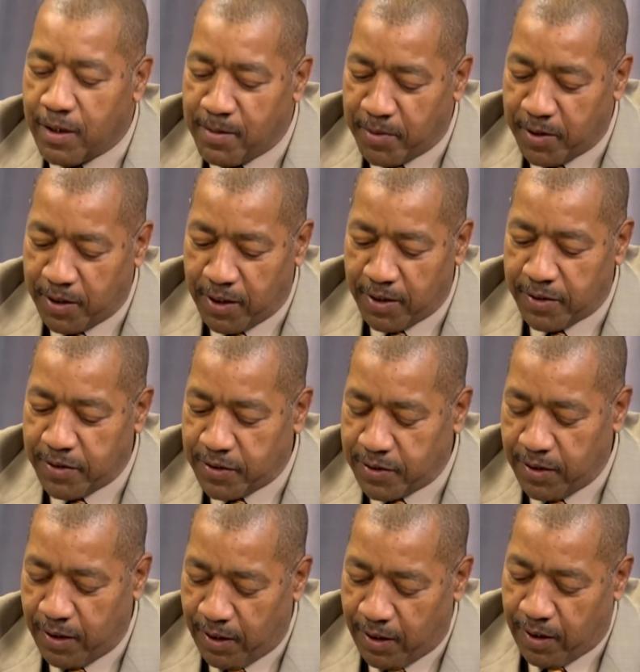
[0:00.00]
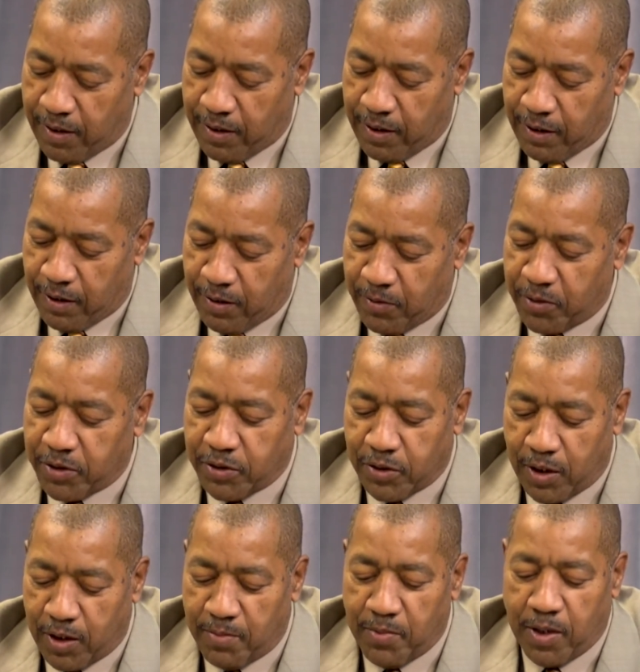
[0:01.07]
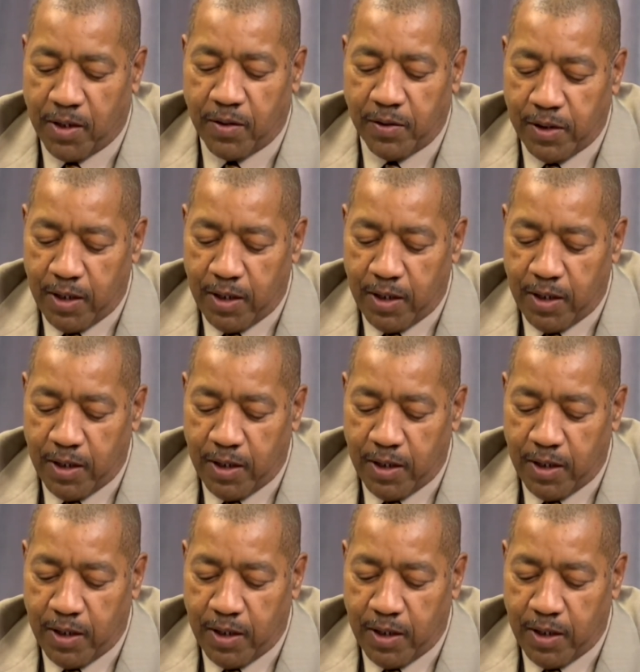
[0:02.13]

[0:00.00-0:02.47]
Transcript: I mean, that's, what it's all about.